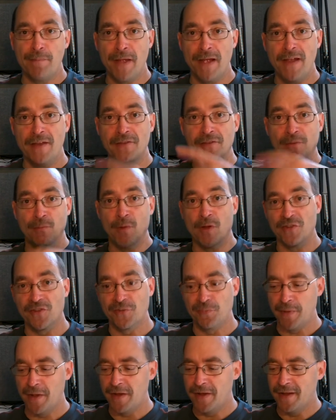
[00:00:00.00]
bent, and while
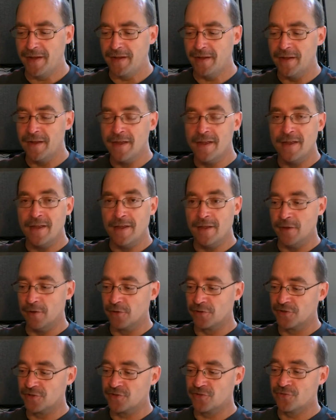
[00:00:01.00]
spinning,
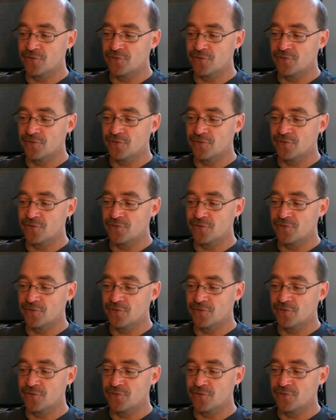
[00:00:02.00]
it'll